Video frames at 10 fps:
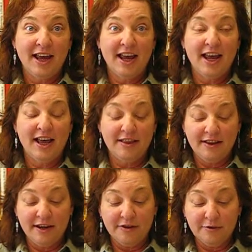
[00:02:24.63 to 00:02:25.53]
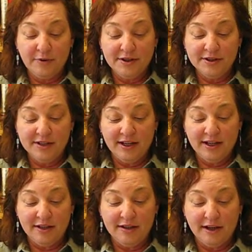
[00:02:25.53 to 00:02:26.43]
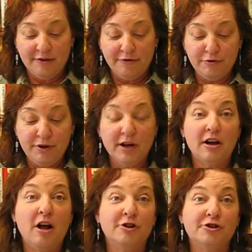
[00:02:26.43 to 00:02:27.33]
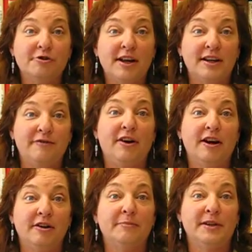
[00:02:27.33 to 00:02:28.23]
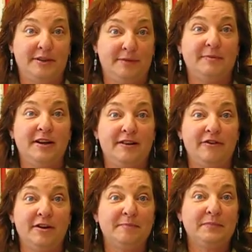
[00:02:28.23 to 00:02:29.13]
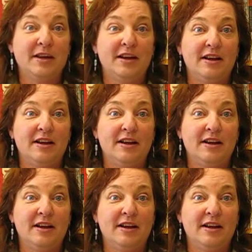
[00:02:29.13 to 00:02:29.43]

and the other was in food, culture, and environment. Kind of